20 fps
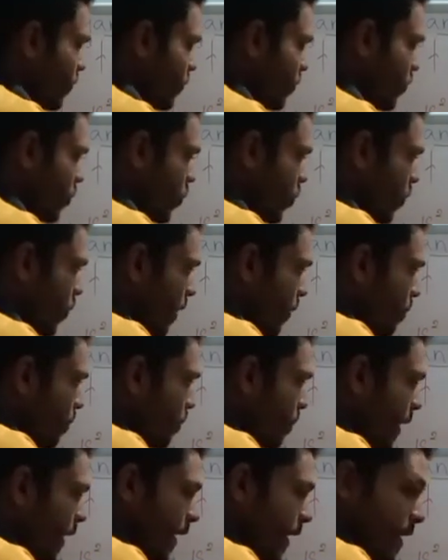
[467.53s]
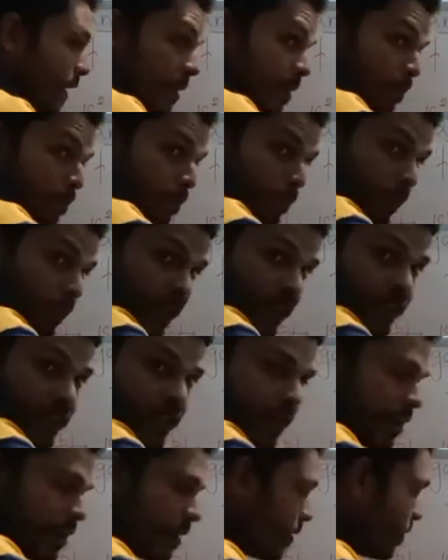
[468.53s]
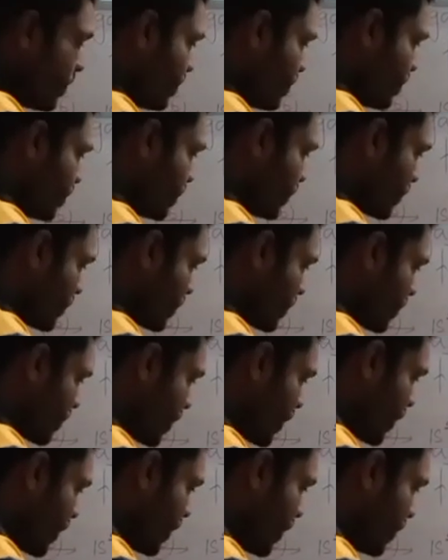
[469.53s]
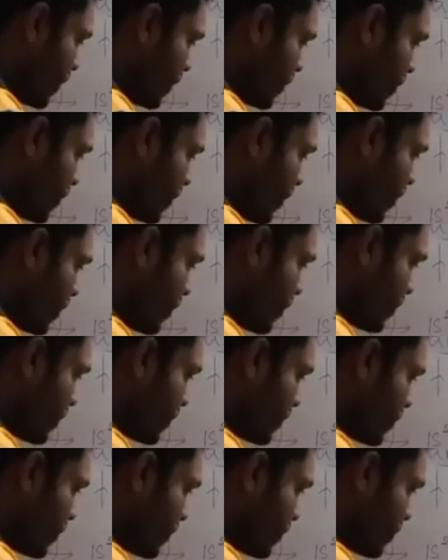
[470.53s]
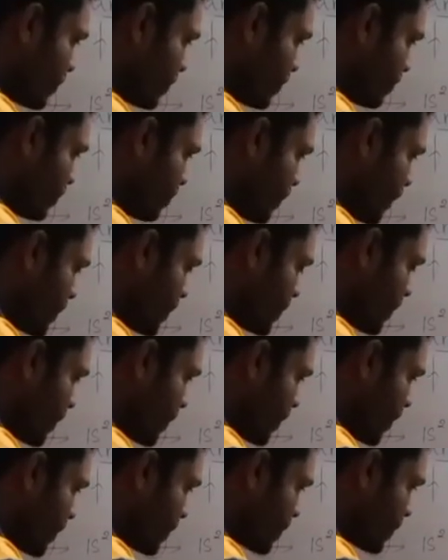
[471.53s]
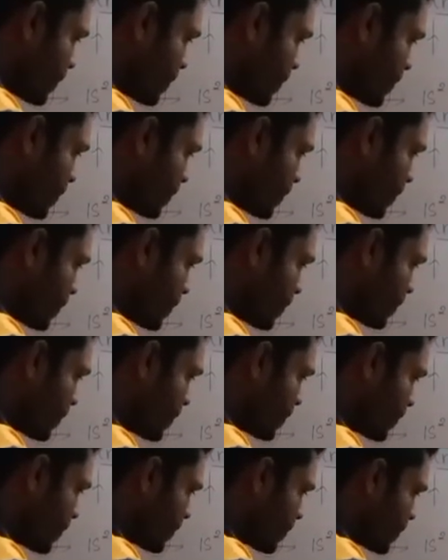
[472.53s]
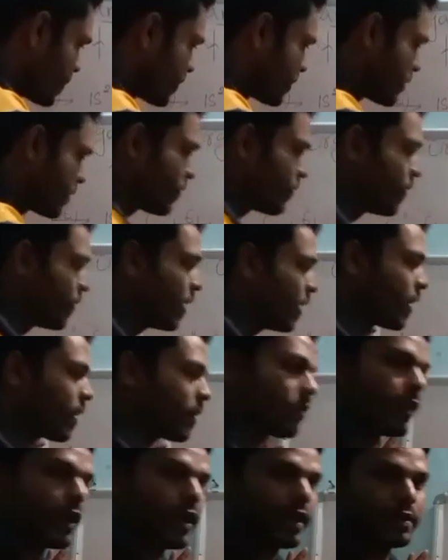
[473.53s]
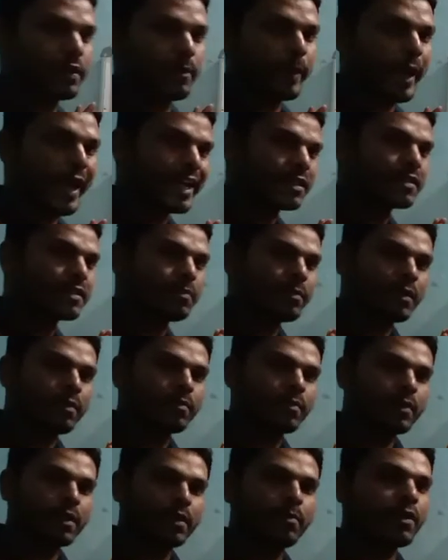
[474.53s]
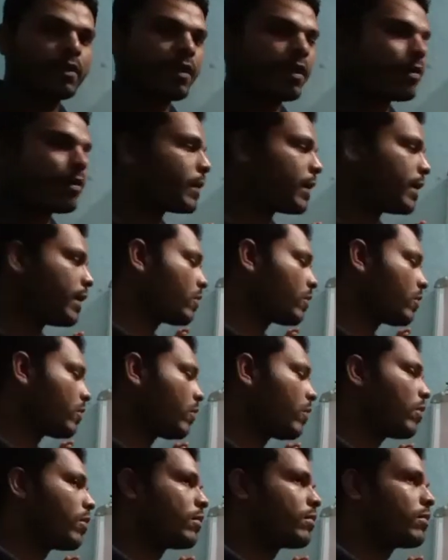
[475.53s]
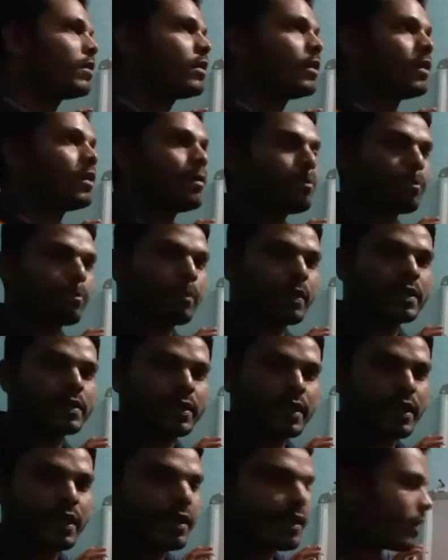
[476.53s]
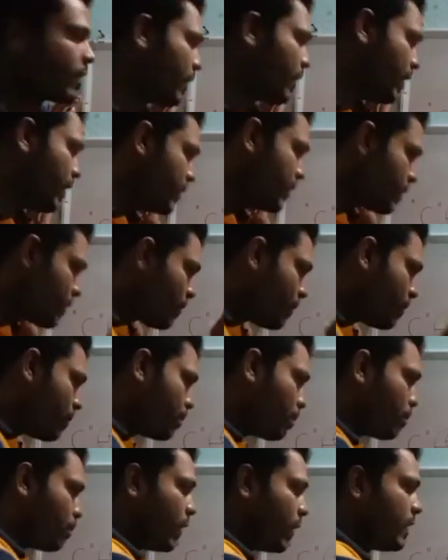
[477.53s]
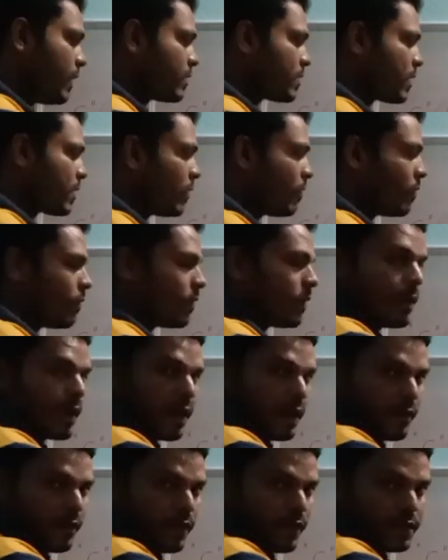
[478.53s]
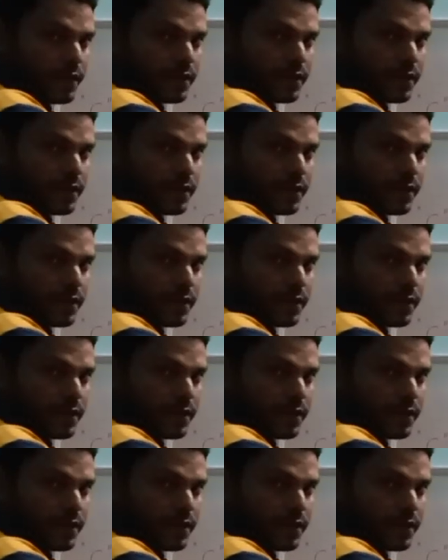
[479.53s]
to complete the p cell, again, basic classes, we require the maximum number of electron present in the p cell will be always